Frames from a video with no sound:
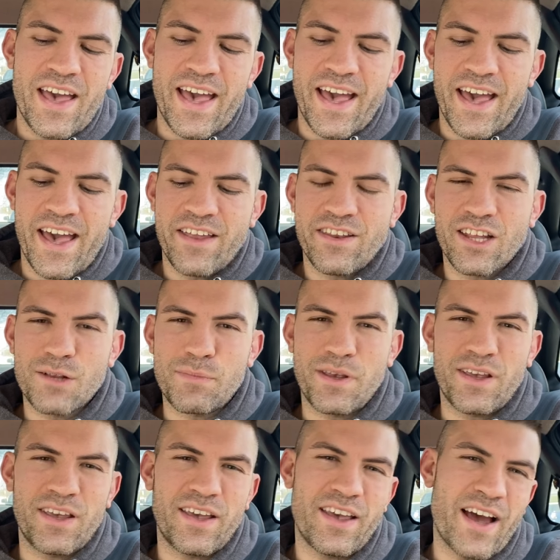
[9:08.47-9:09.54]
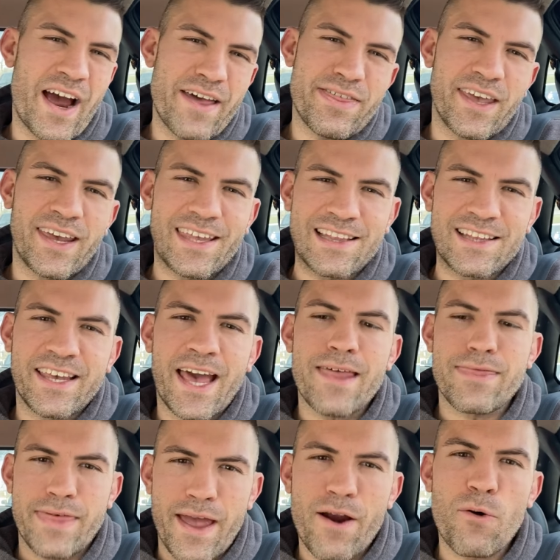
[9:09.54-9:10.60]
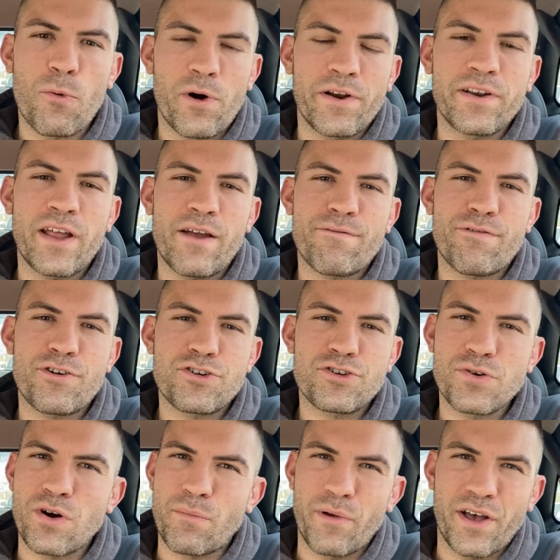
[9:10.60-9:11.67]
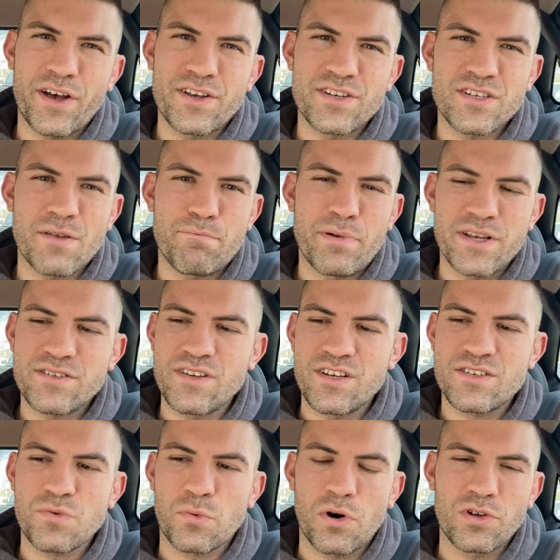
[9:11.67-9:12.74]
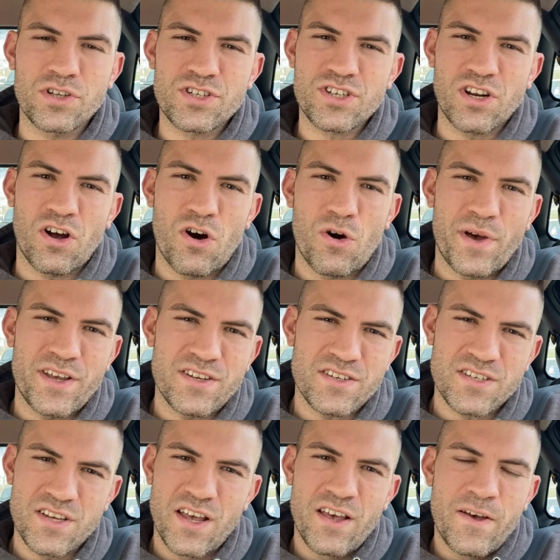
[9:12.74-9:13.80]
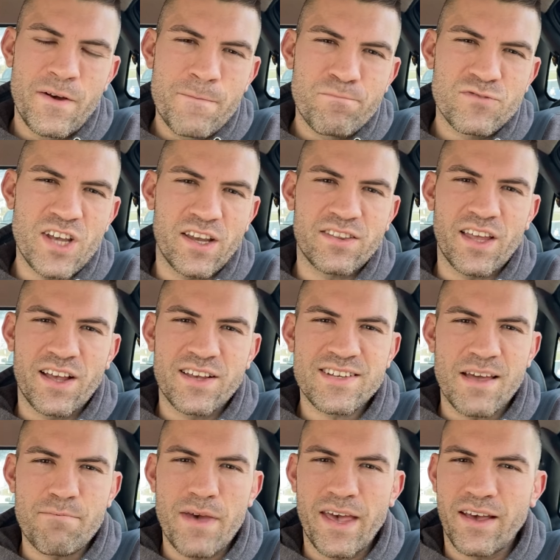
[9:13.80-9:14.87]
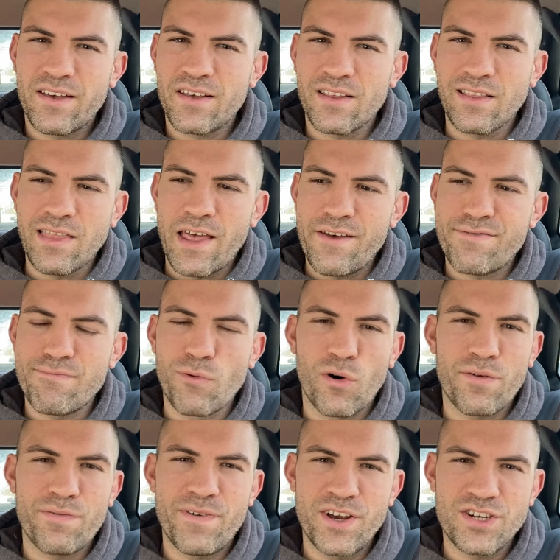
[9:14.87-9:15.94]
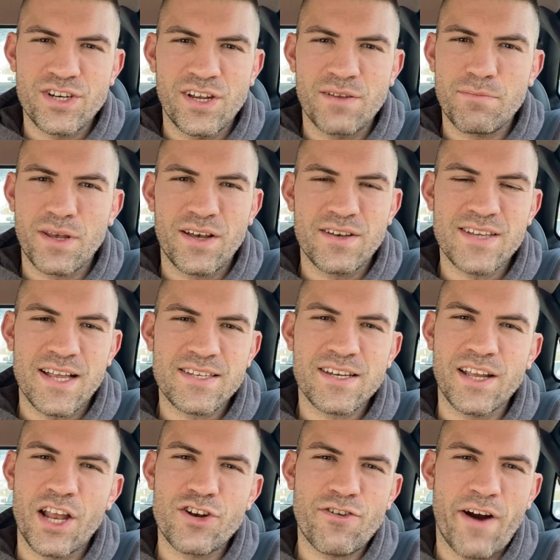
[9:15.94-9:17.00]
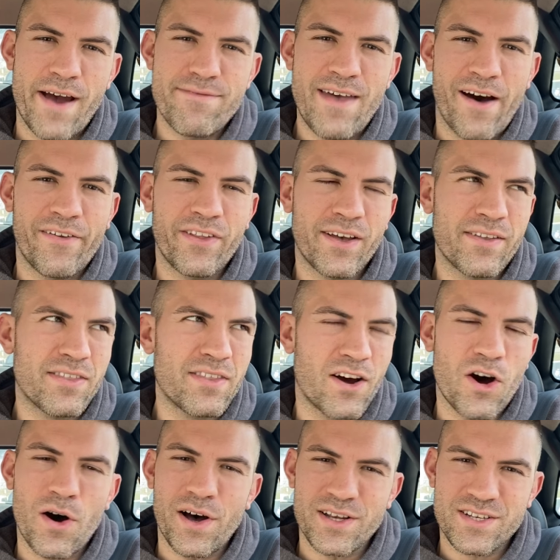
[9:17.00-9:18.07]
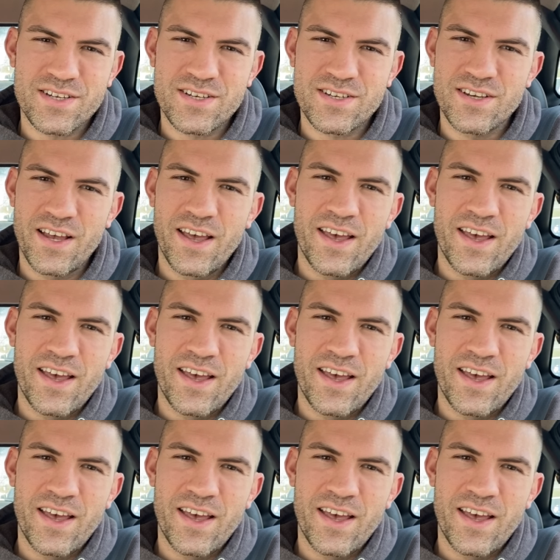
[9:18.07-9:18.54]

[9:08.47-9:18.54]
And I think it'll get there one day for sure, because the business world is going to always take things that make life more efficient, because that's going to drive down the costs